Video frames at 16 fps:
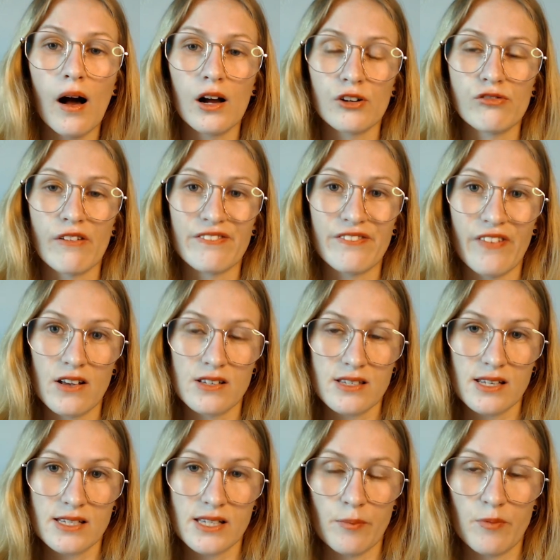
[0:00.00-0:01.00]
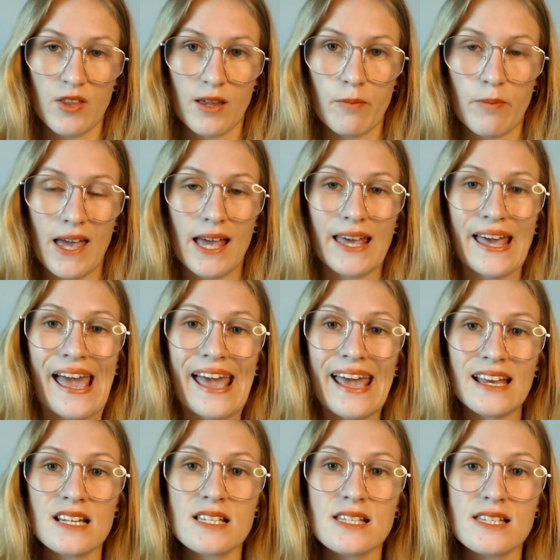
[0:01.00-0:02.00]
refers to something being
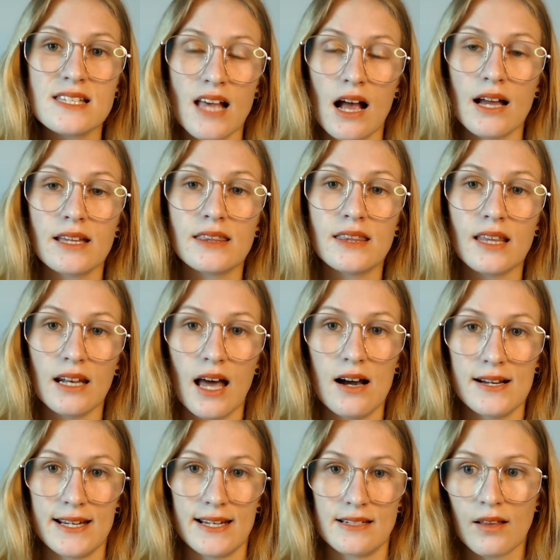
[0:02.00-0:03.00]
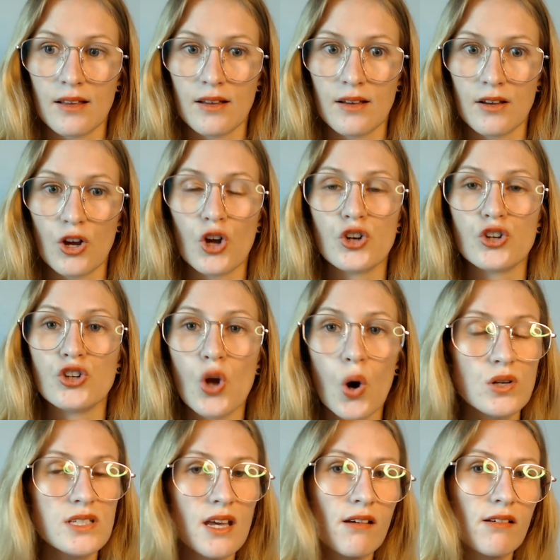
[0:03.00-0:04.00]
inside the lines,
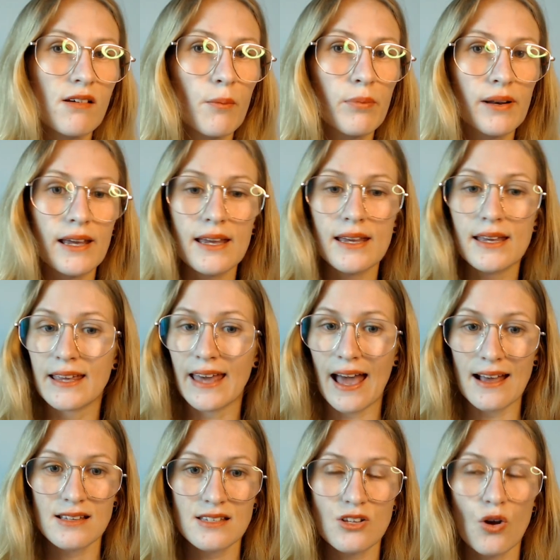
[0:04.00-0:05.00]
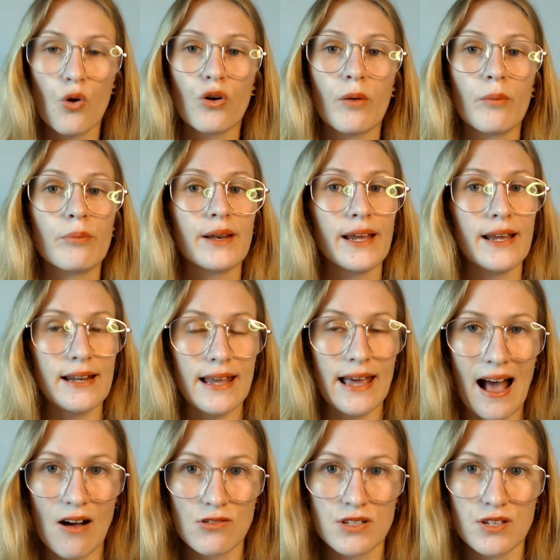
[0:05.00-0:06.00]
not a complete guess or completely
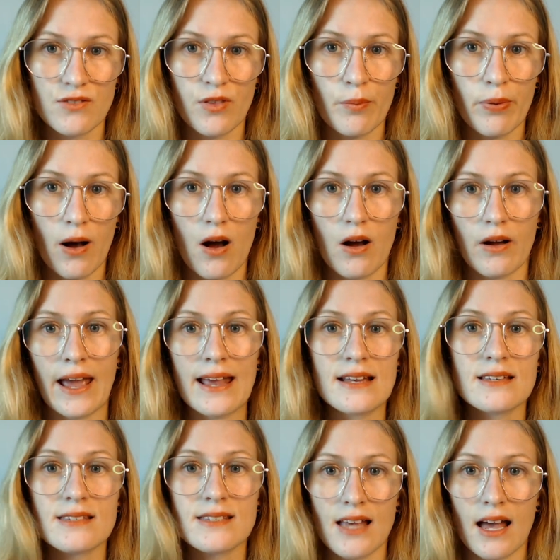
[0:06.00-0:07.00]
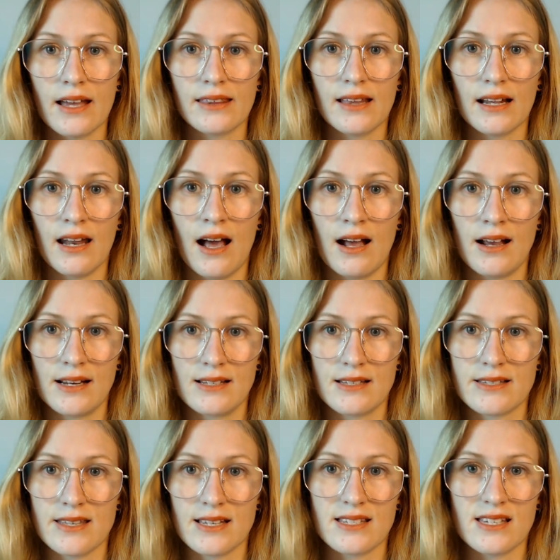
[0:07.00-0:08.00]
out of the park, inside the lines.
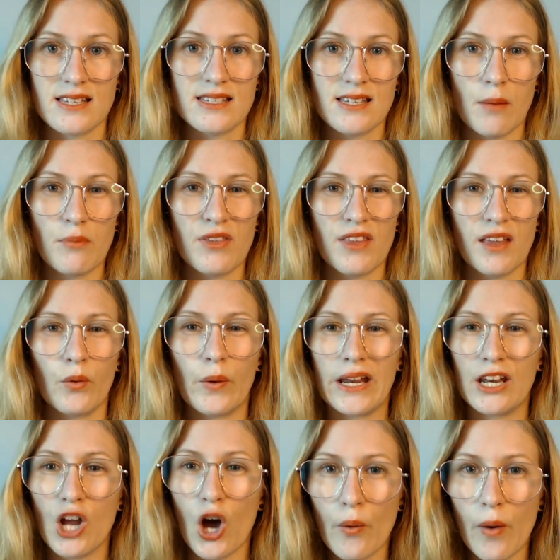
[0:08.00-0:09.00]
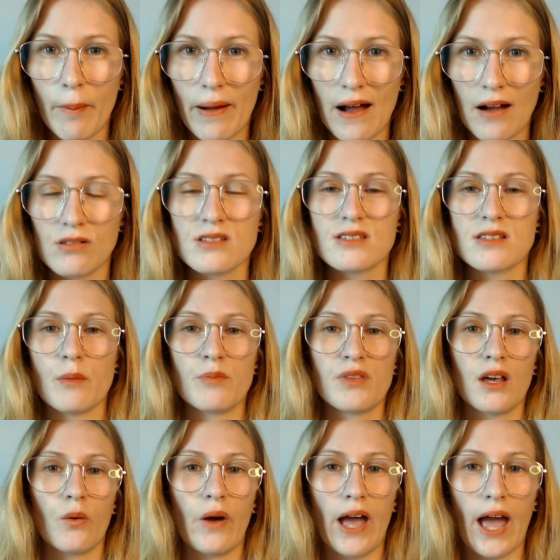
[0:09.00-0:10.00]
This is something we know about, something
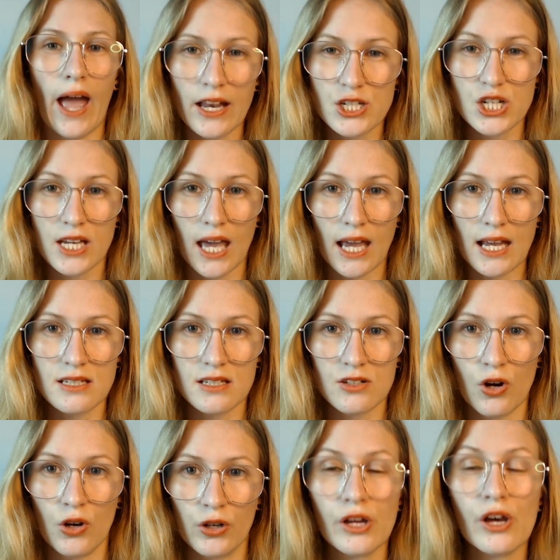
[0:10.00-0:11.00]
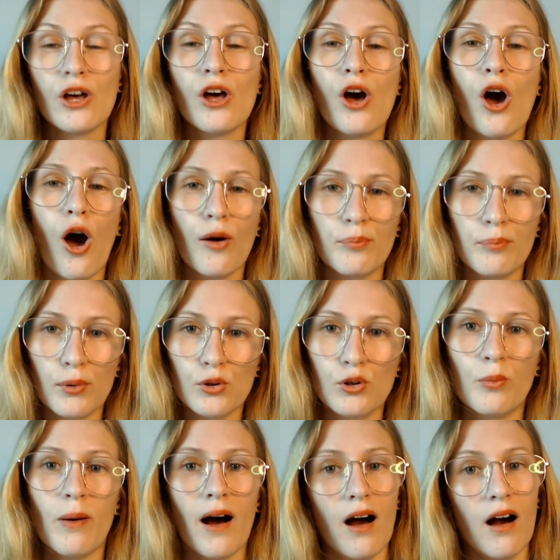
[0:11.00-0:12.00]
we're educated on, a
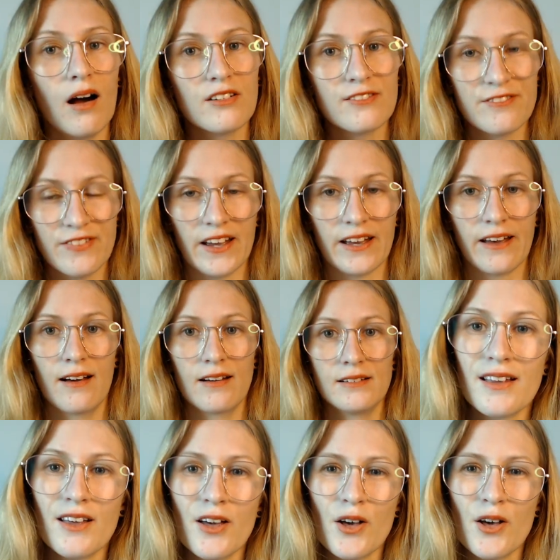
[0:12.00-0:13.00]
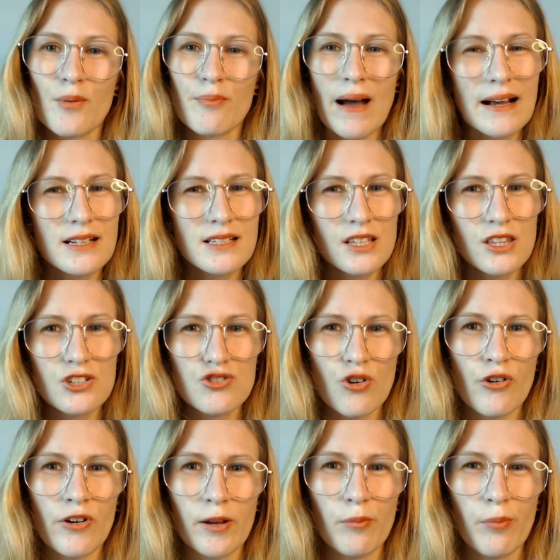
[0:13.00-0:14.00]
ballpark figure. Back to the
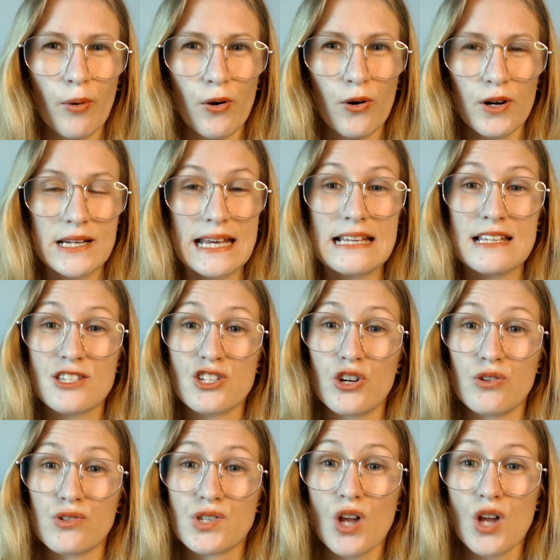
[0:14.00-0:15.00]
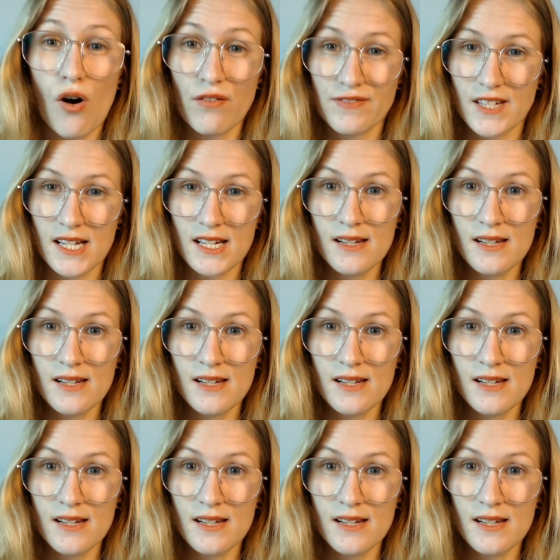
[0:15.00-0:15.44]
drawing board is used often,